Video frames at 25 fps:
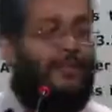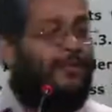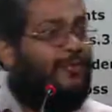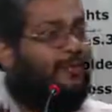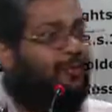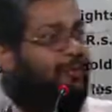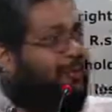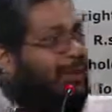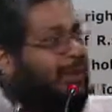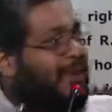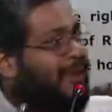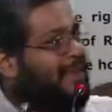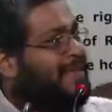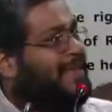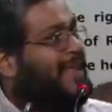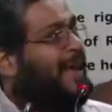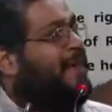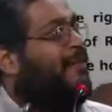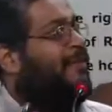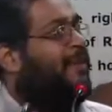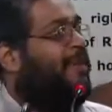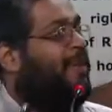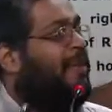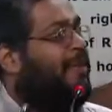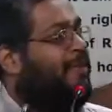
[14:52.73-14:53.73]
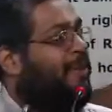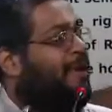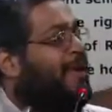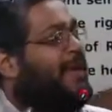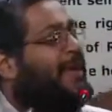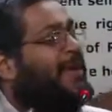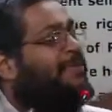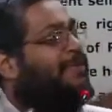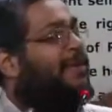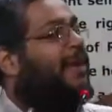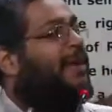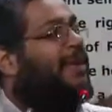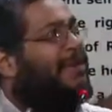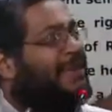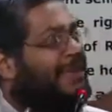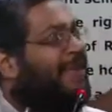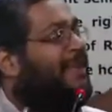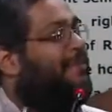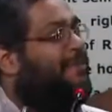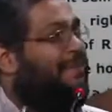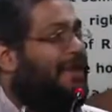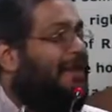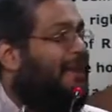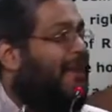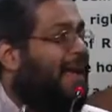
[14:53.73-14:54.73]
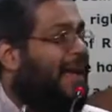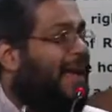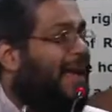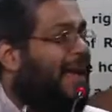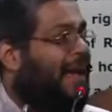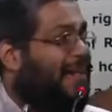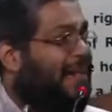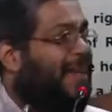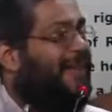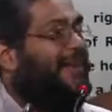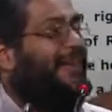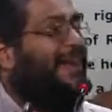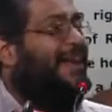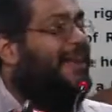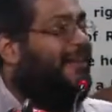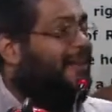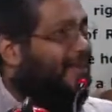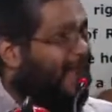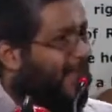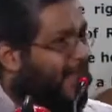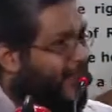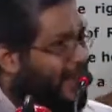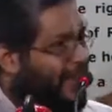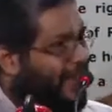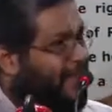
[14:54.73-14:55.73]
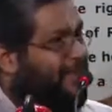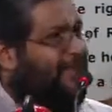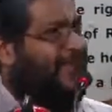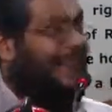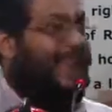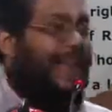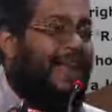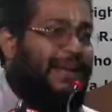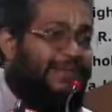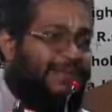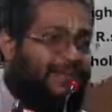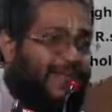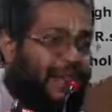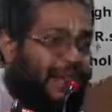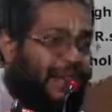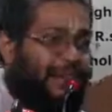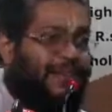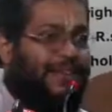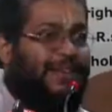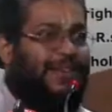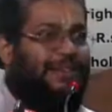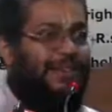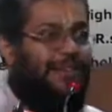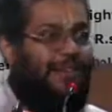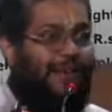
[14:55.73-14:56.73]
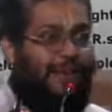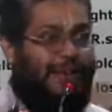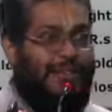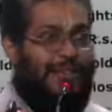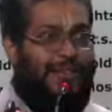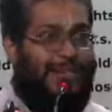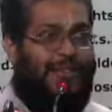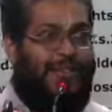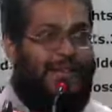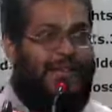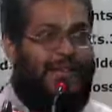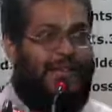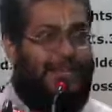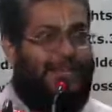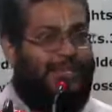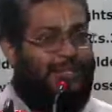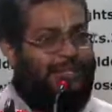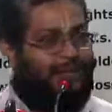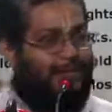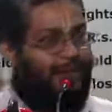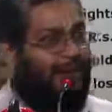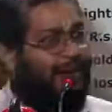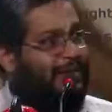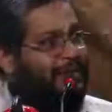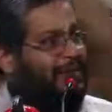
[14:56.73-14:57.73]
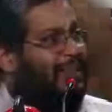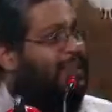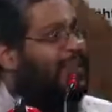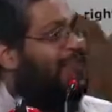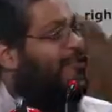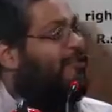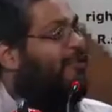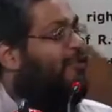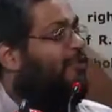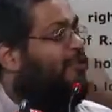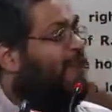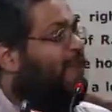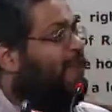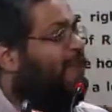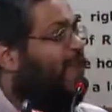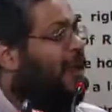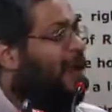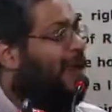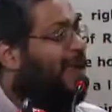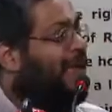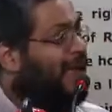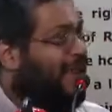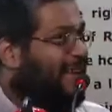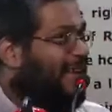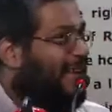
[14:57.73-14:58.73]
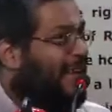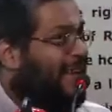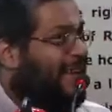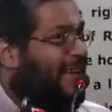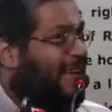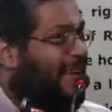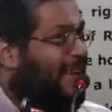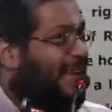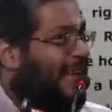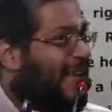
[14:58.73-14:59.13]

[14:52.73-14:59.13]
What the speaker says: Cooking is happening, you keep on sleeping, yeah. Then you have to wake up, take bath, do all the rituals, and then go for what? Eating.